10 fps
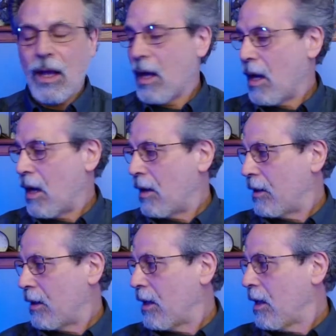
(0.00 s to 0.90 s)
Uh,
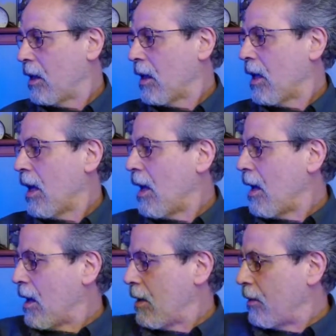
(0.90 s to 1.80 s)

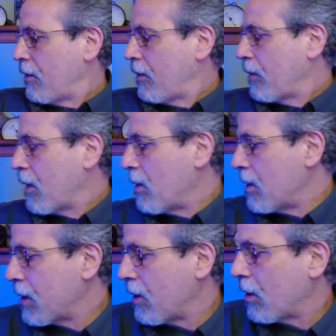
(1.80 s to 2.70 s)
if there
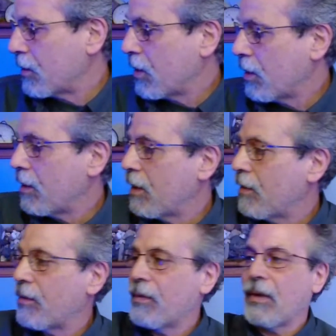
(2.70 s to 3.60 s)
is an
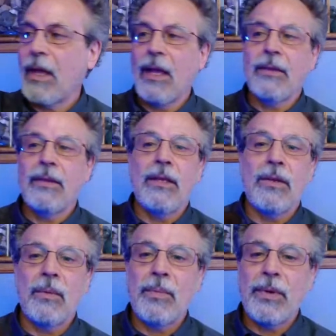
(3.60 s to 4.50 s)
alternative head that
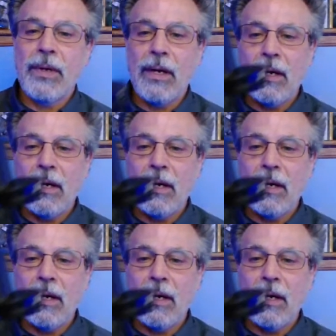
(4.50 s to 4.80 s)
you can put